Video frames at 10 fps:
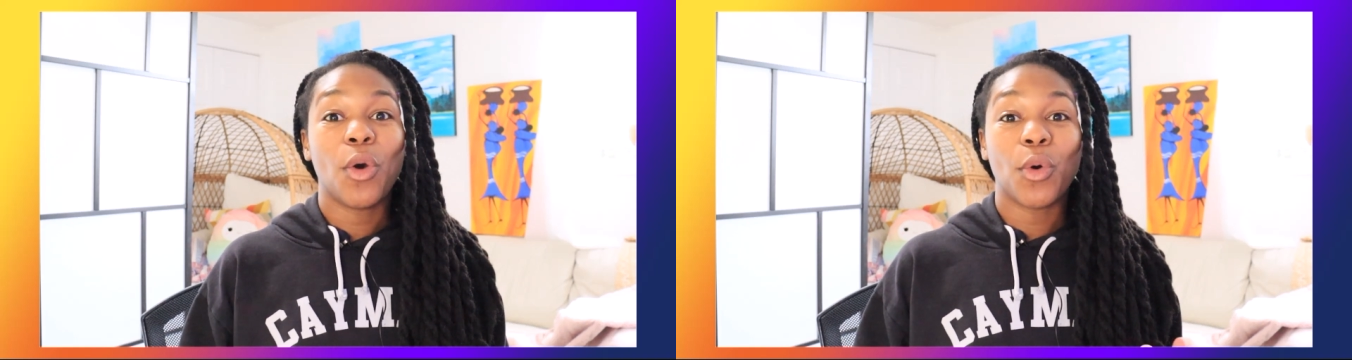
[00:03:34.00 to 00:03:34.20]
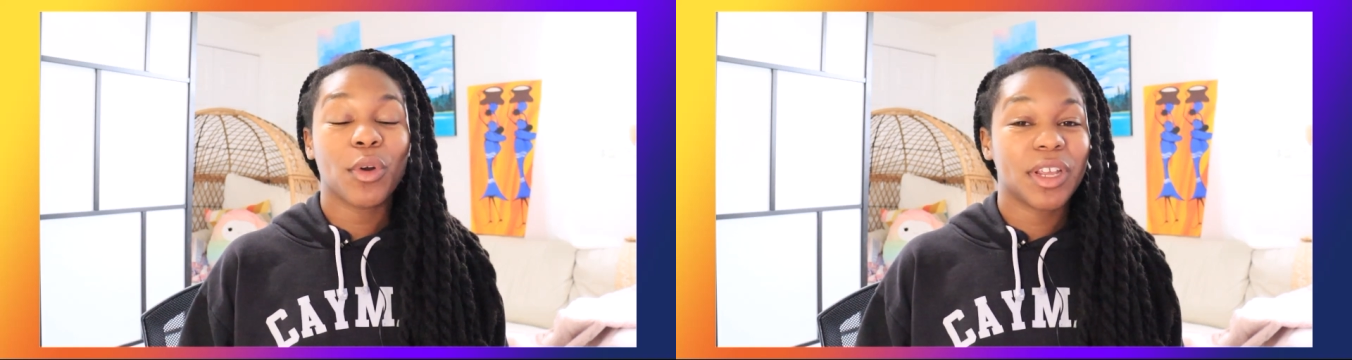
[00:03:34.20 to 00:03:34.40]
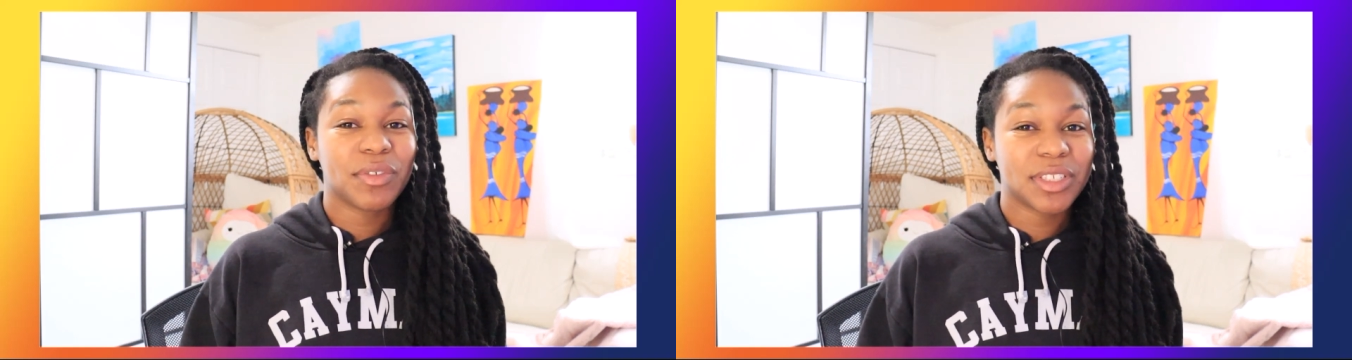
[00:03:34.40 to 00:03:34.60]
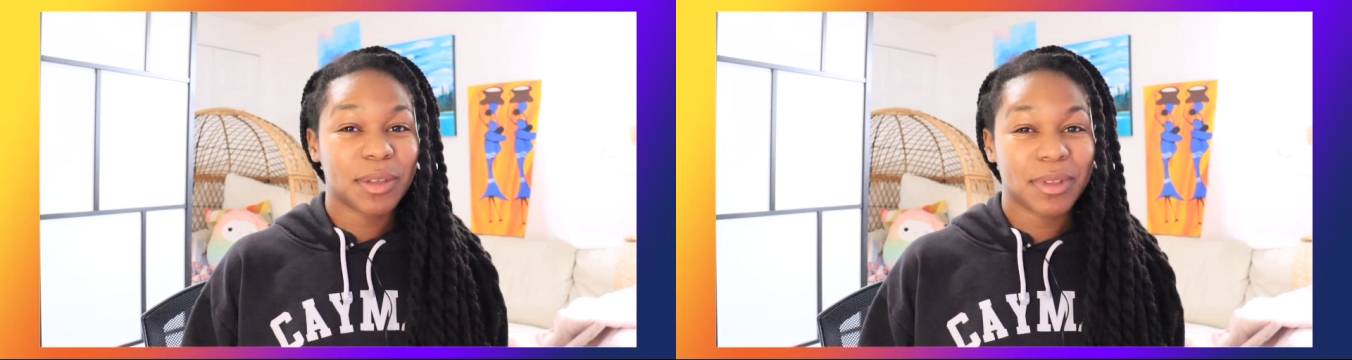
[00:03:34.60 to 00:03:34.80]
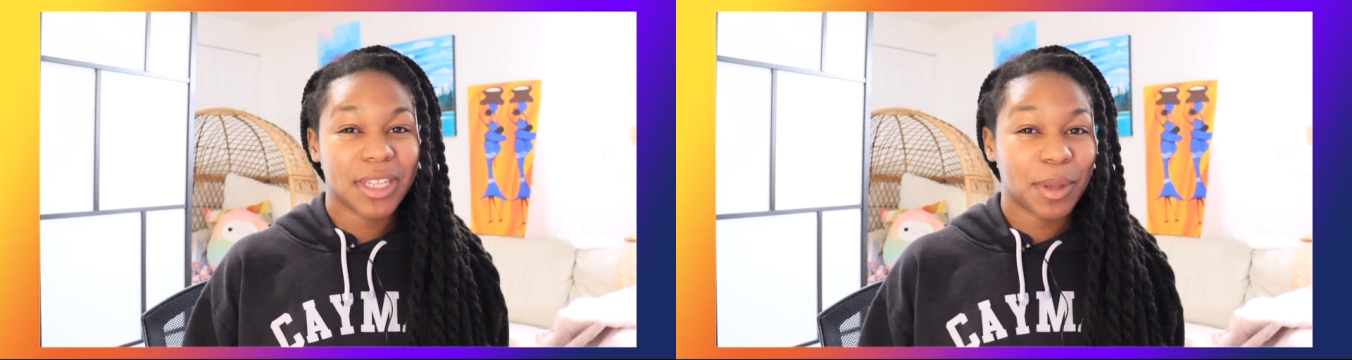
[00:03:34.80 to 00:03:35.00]
or even
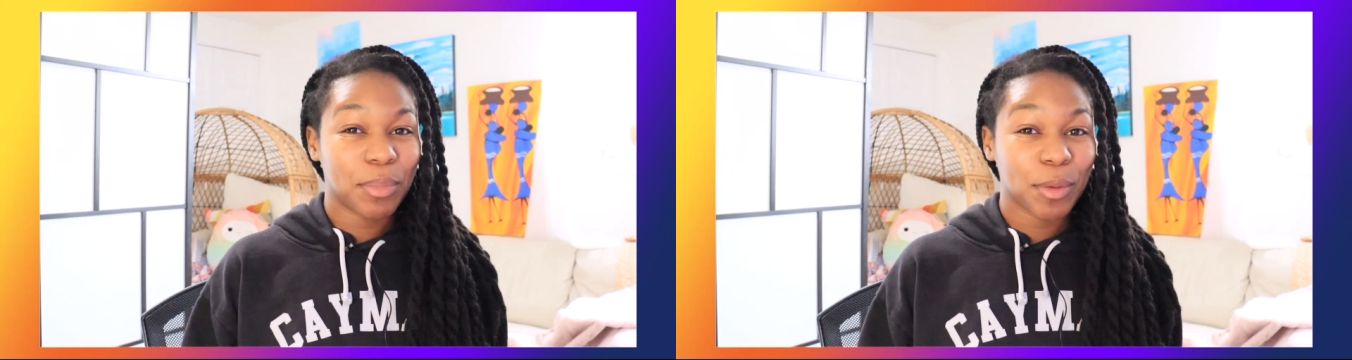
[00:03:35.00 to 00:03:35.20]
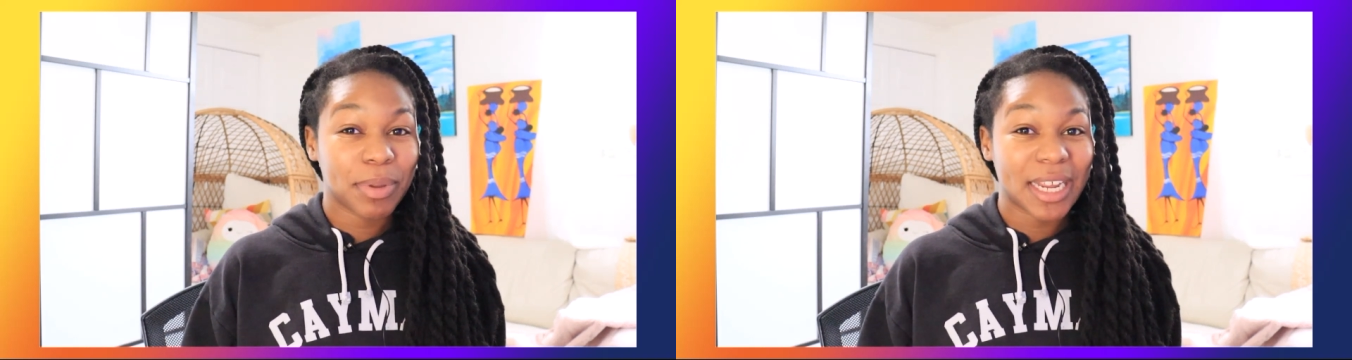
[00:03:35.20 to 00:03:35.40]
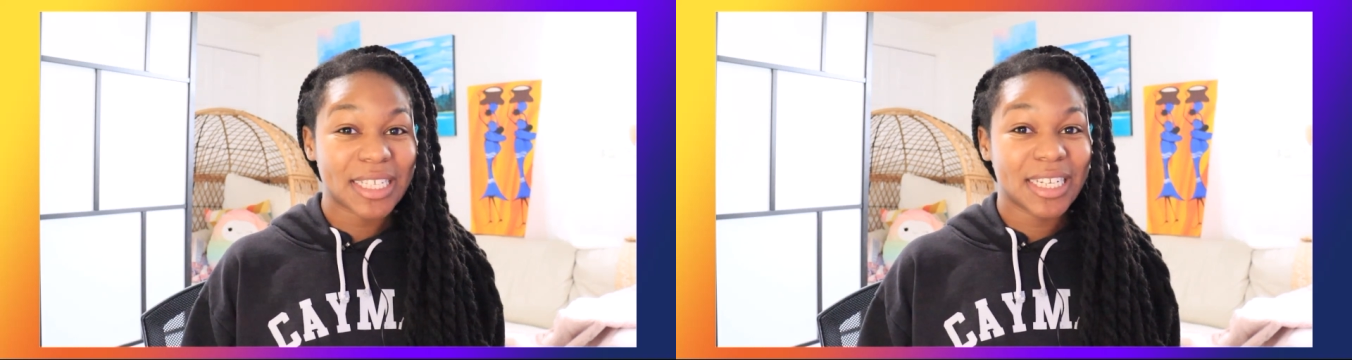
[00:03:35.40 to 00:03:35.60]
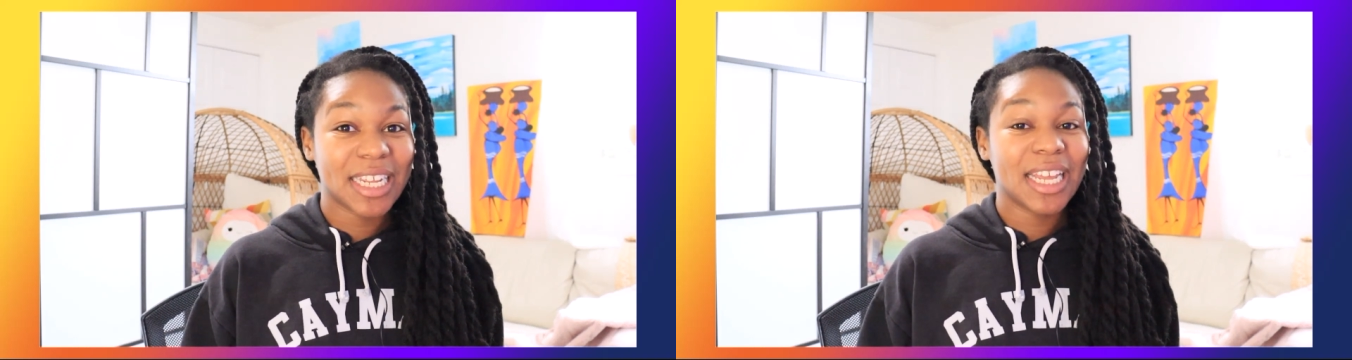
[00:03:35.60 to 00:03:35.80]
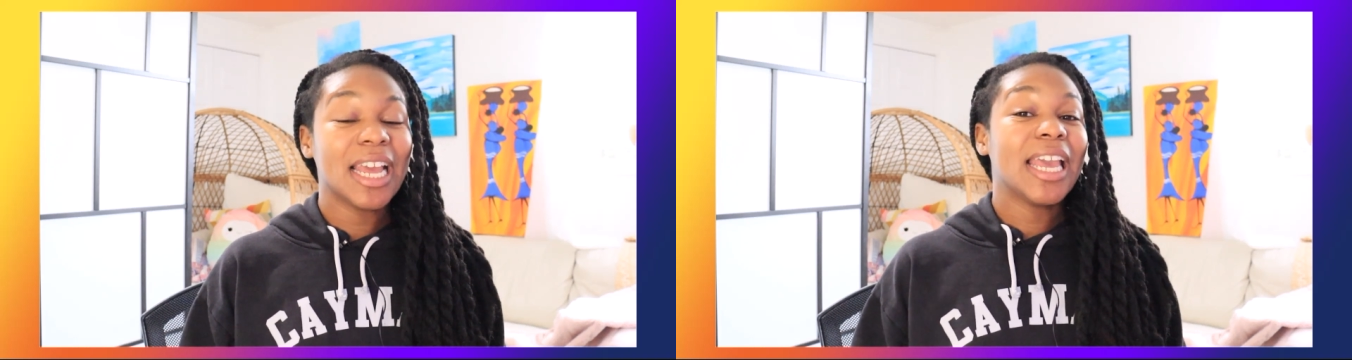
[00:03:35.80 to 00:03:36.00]
something like
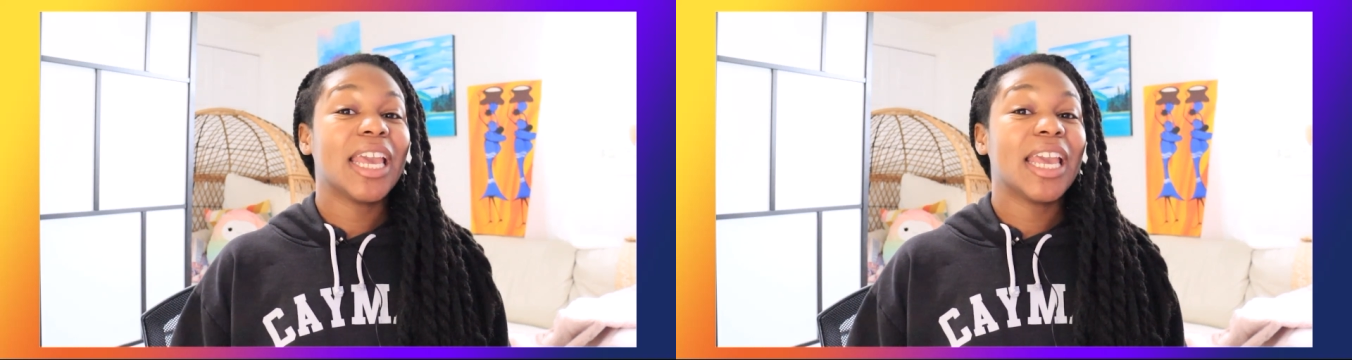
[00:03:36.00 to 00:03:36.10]
Perplexity,